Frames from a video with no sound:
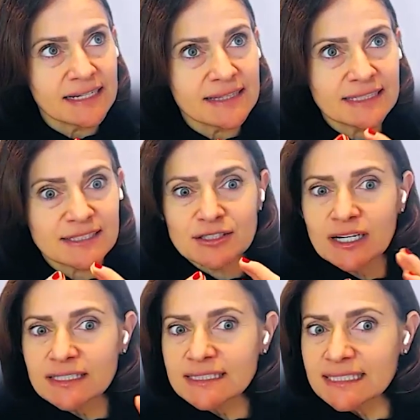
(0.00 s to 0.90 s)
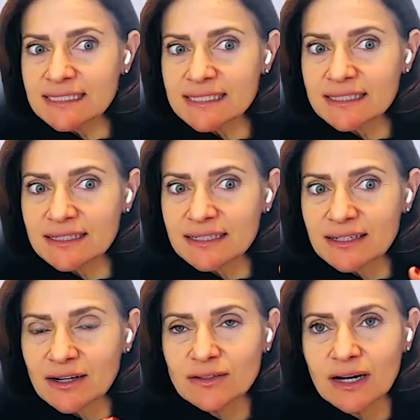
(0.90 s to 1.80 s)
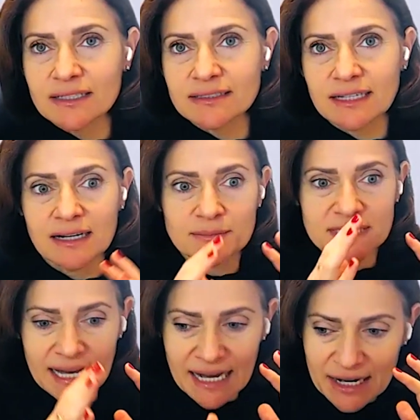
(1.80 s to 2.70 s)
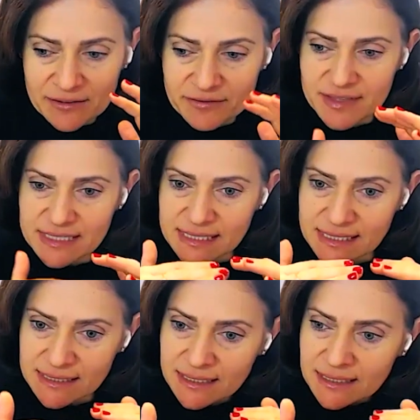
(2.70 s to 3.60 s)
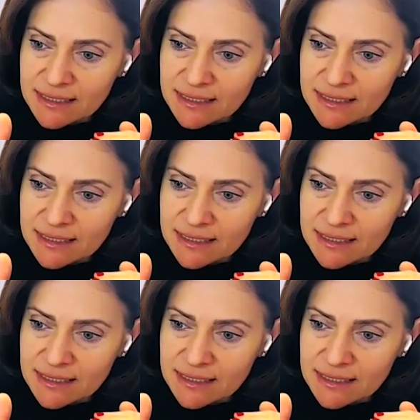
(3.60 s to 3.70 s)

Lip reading: this doesn't a lot of times have this